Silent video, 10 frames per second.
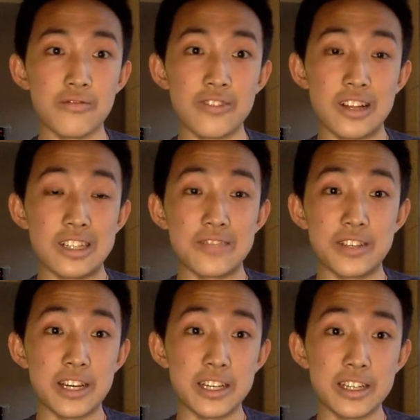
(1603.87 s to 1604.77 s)

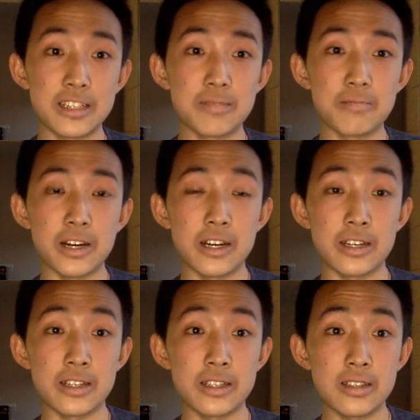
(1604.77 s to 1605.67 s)
philosophy, I guess,
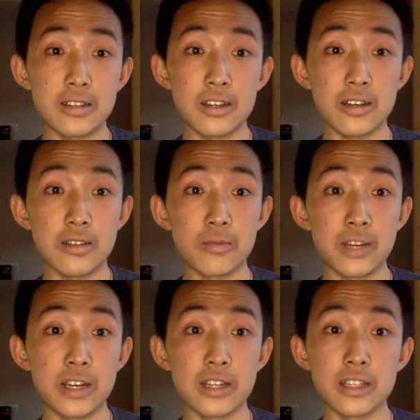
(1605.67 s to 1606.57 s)
behind the
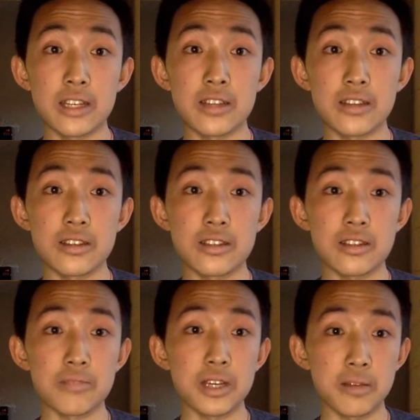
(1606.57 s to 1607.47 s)
way I design things
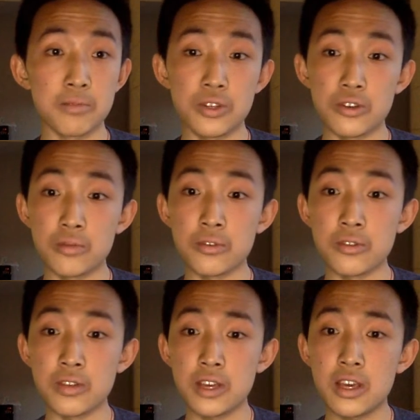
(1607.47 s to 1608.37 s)
and make them
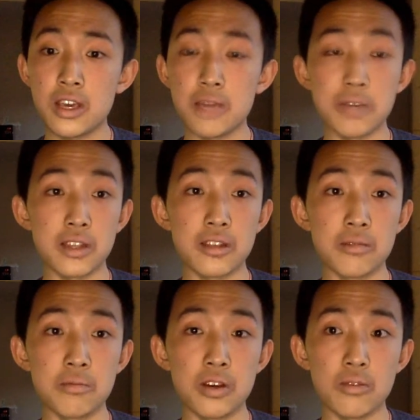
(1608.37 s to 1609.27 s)
durable, make
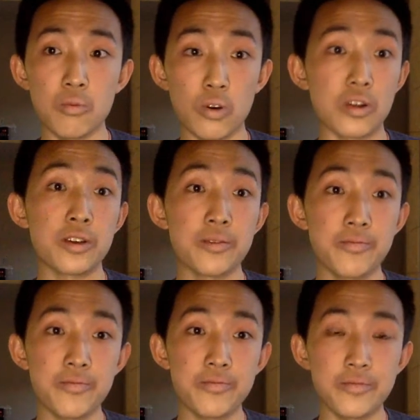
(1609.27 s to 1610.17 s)
them work,
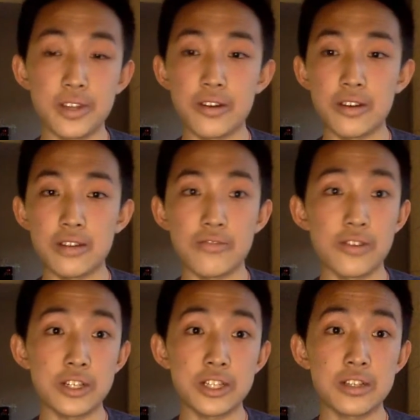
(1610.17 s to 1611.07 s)
you know,
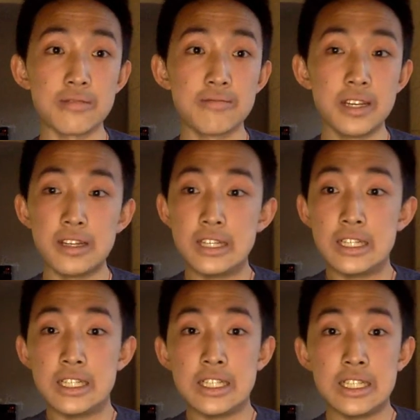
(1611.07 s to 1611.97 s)
function,
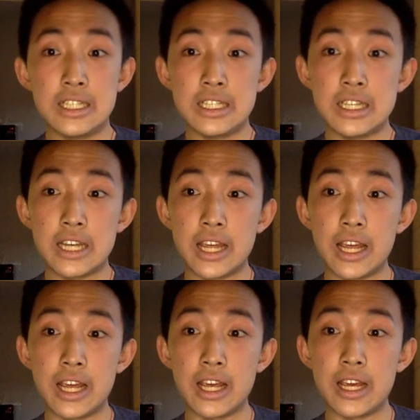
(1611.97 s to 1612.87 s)

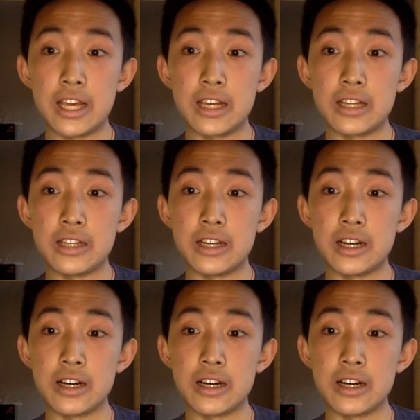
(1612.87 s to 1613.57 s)
and